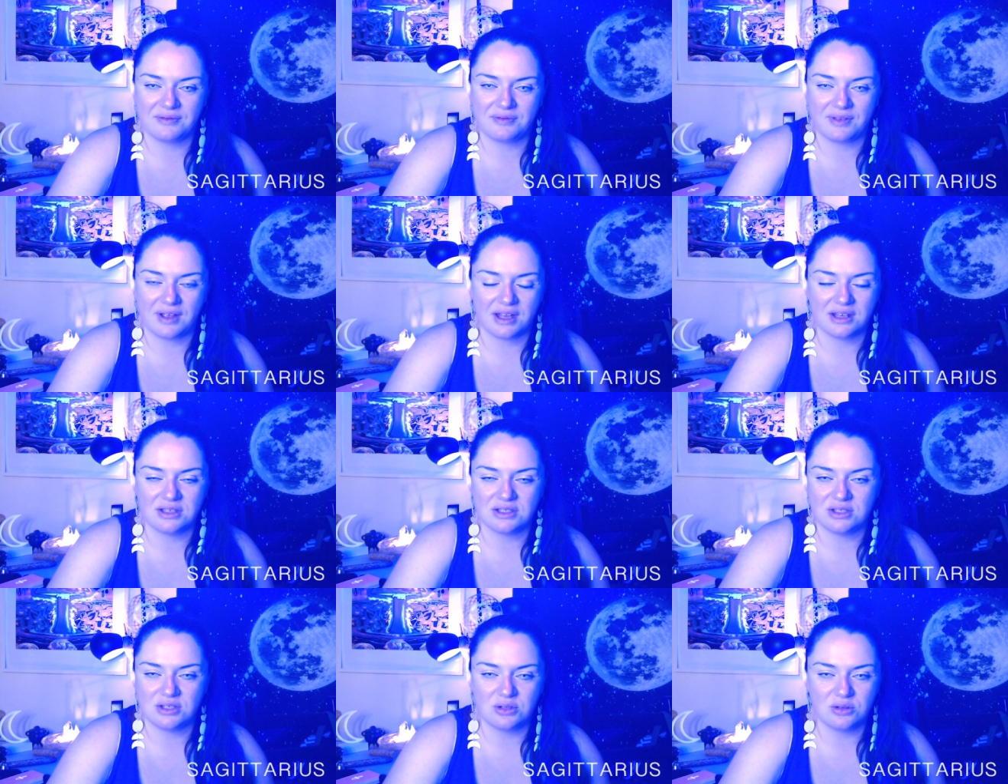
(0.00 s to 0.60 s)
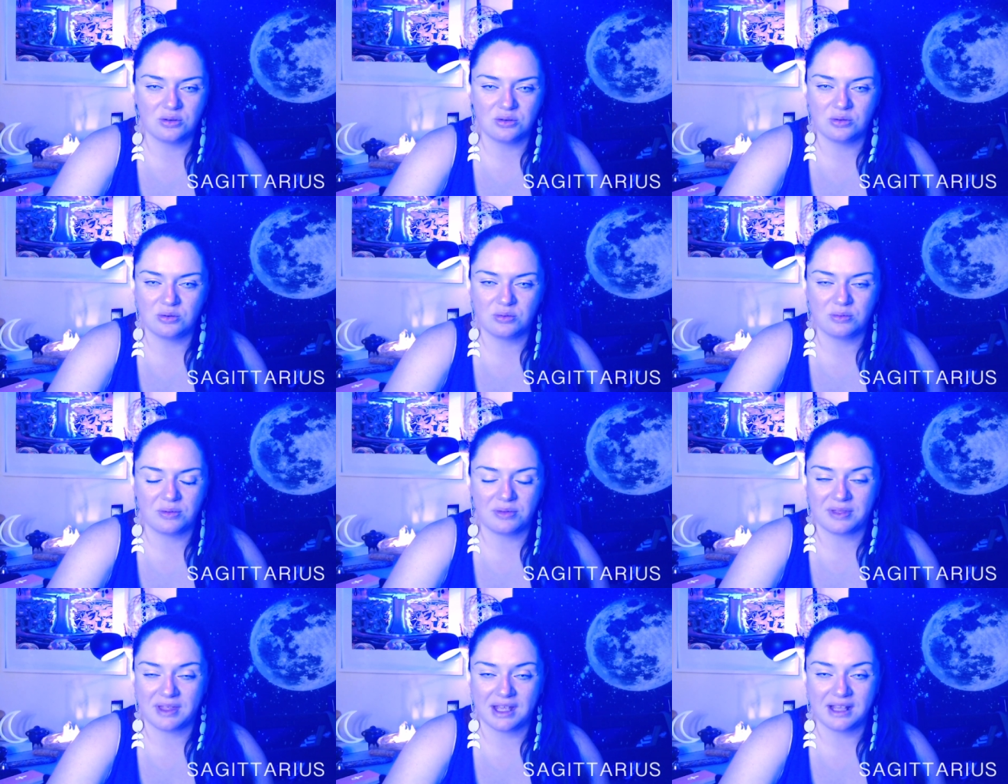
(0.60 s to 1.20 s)
and do
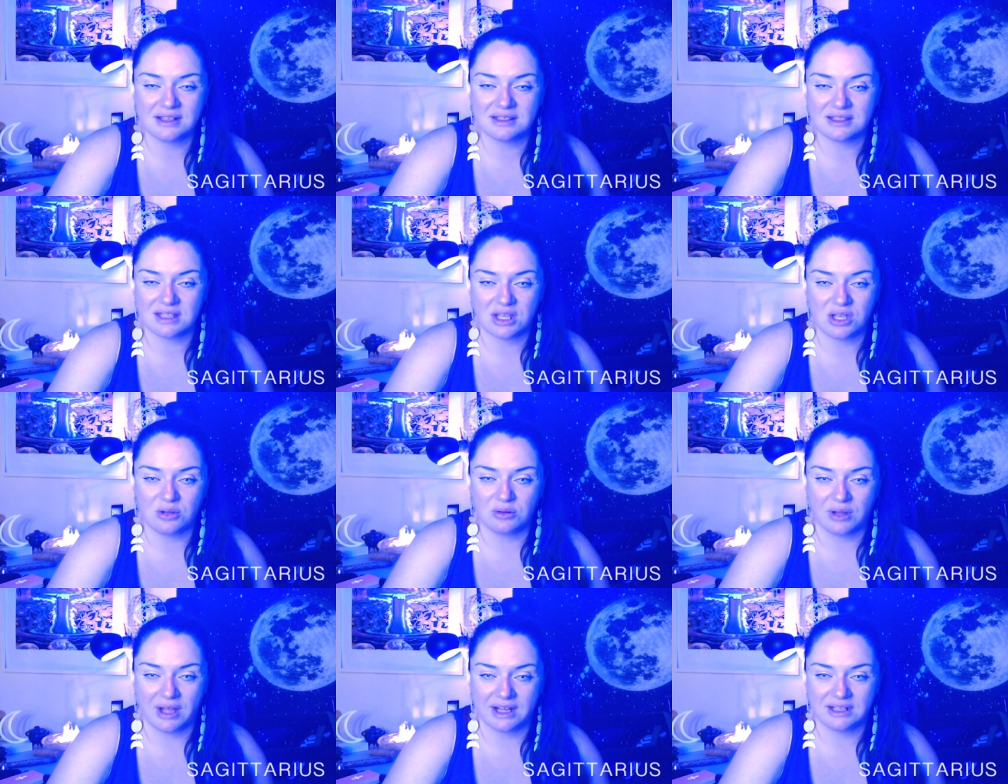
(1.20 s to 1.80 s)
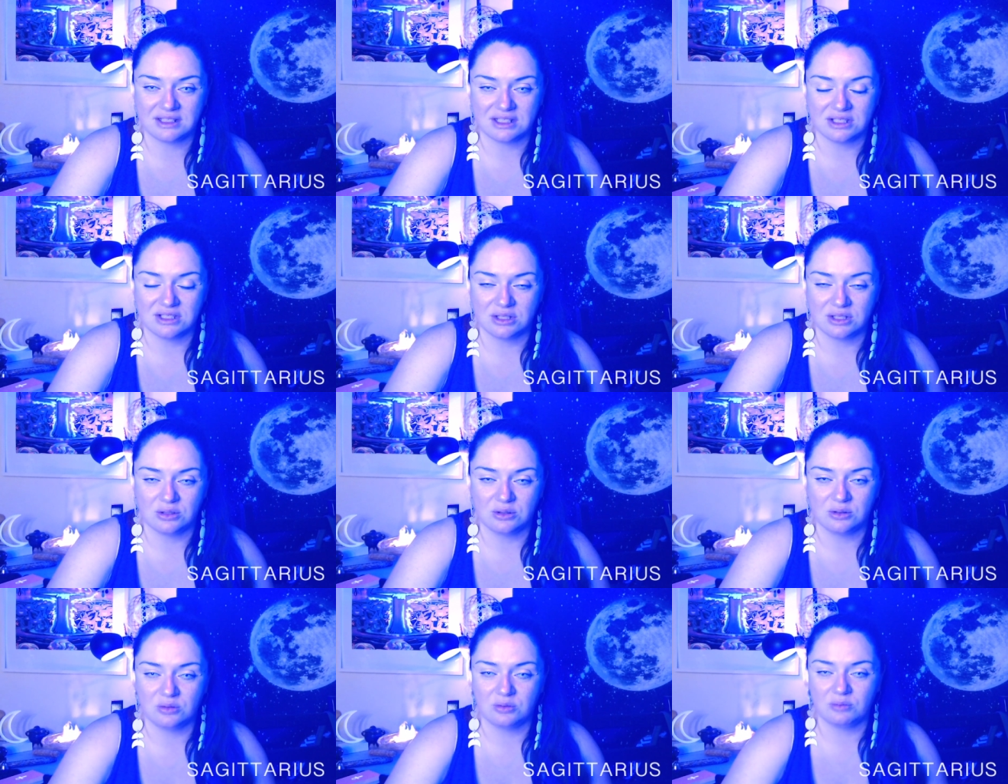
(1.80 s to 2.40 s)
things that you like to
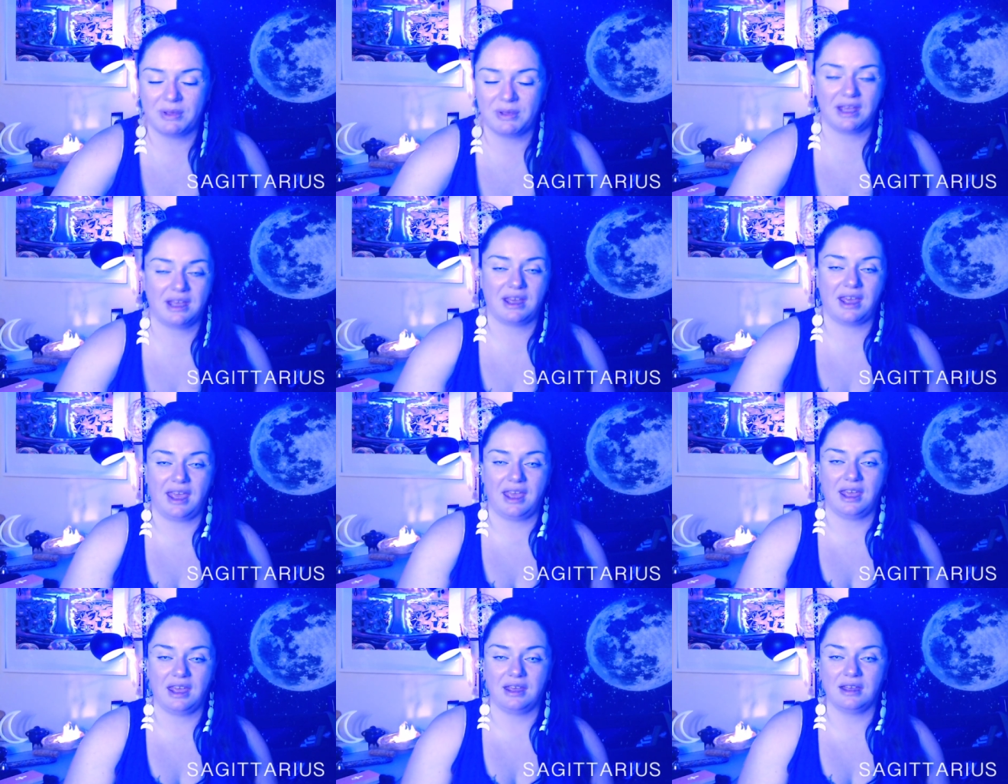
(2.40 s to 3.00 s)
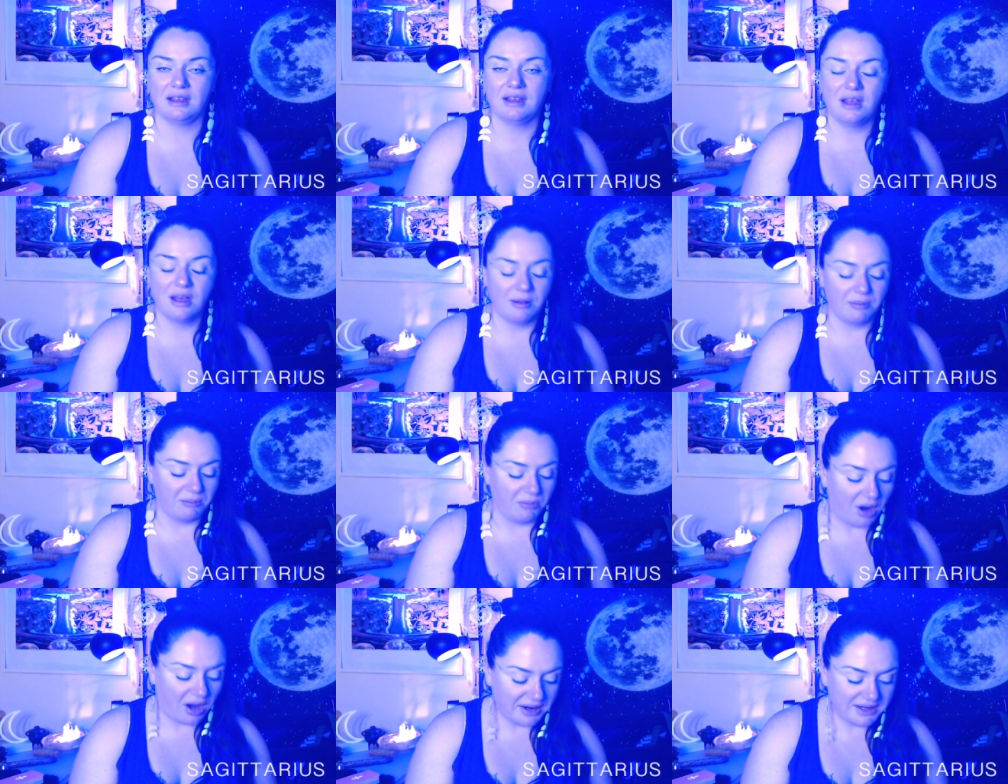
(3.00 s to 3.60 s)
do, make a
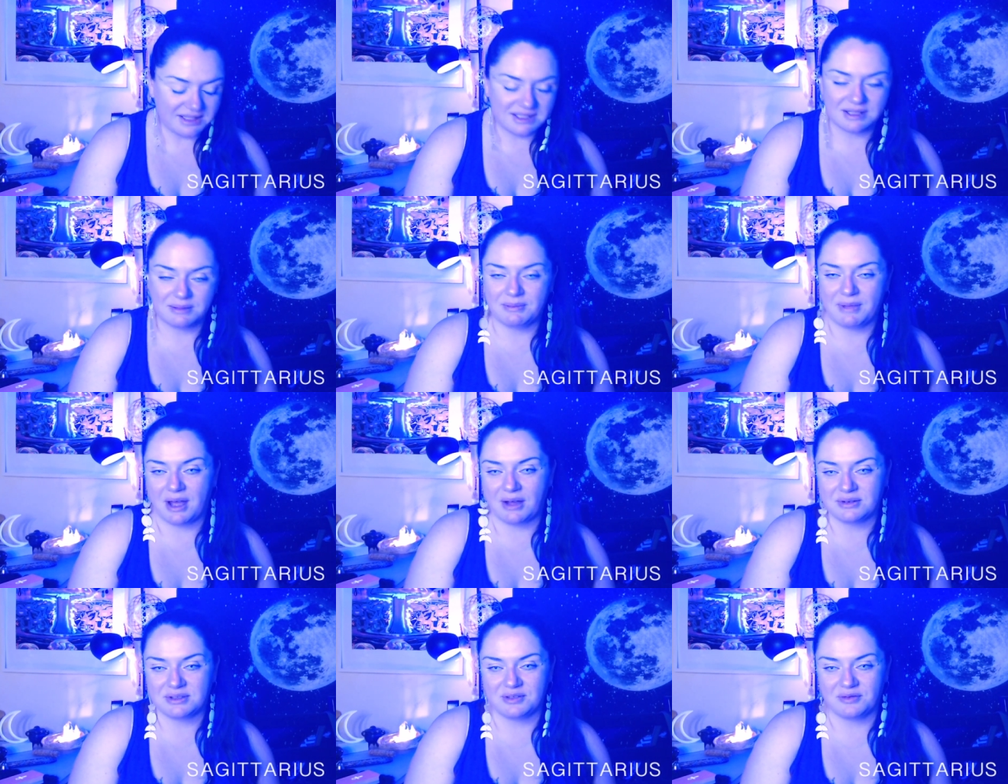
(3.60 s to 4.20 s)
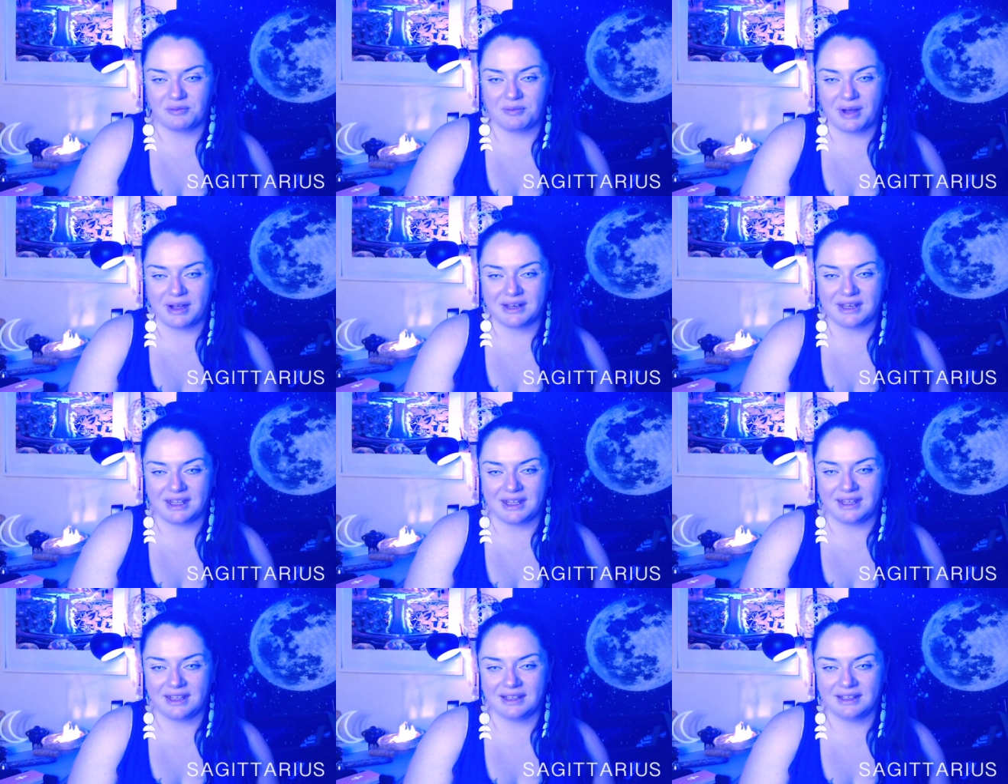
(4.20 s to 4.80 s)
modest amount of
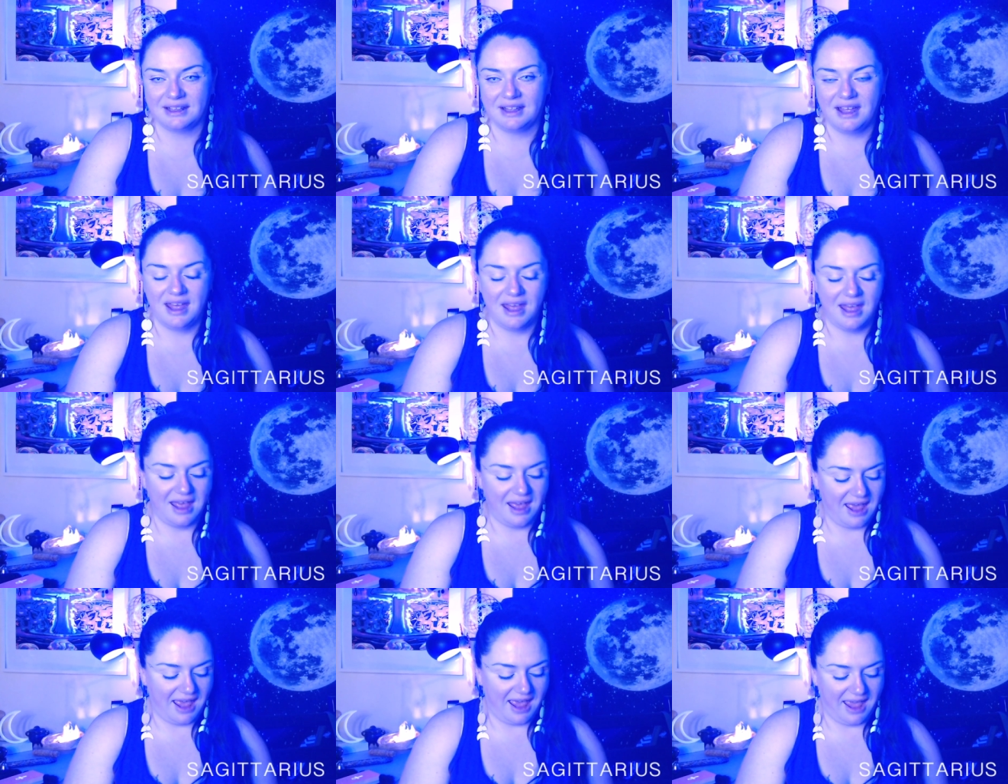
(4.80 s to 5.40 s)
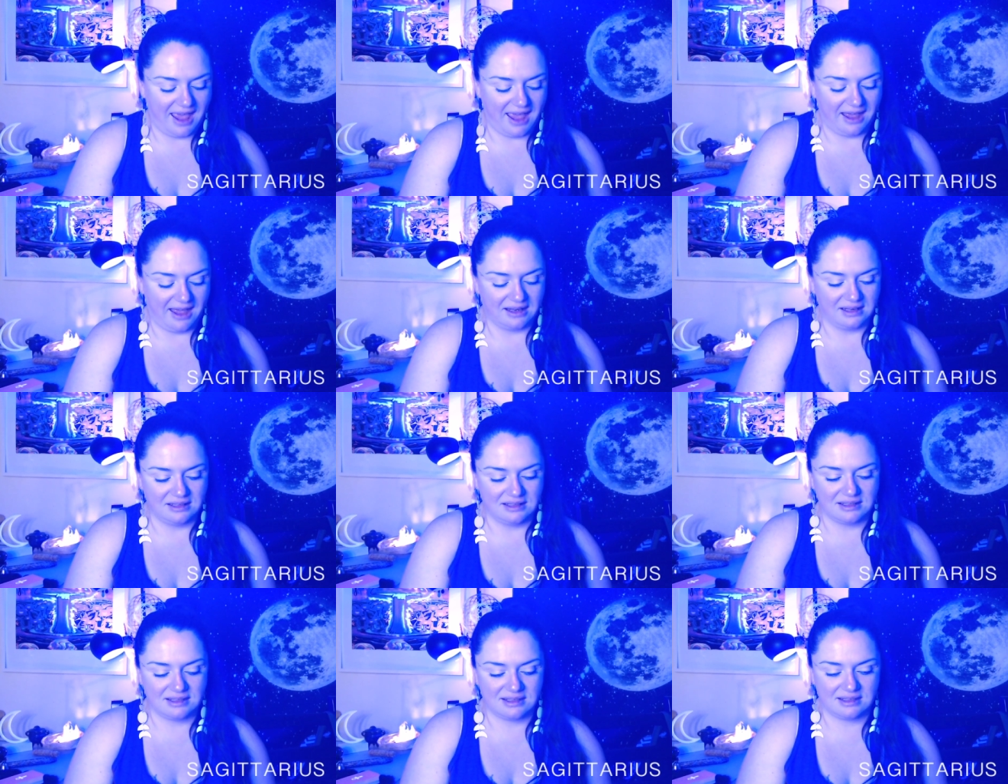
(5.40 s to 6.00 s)
money,
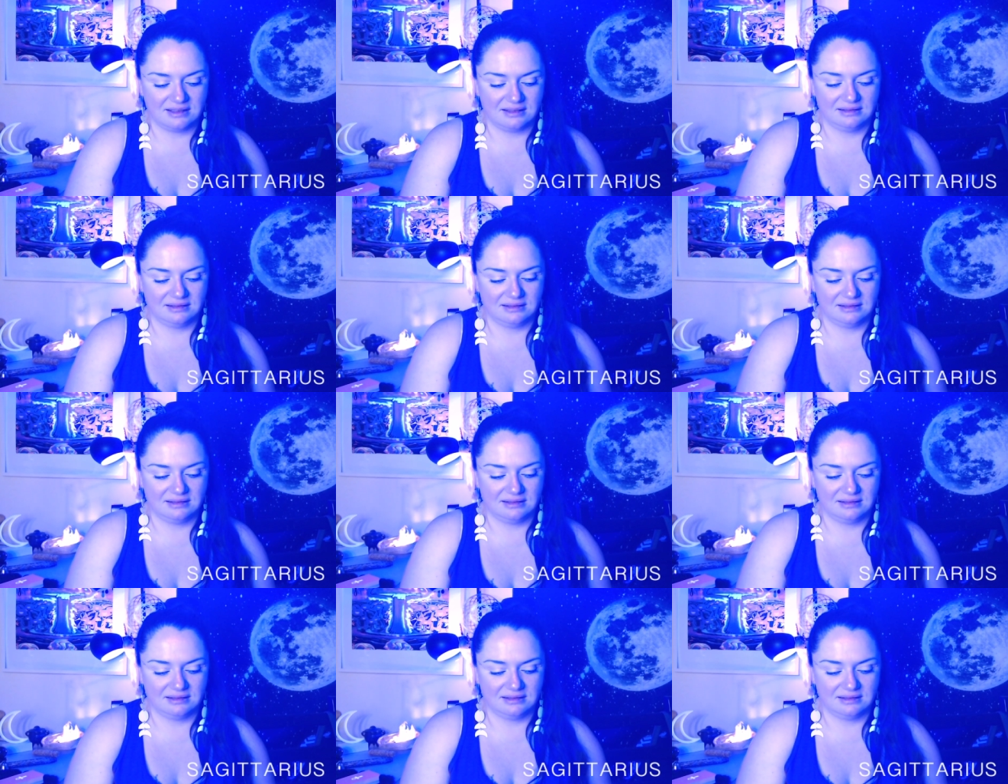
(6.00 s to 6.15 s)
and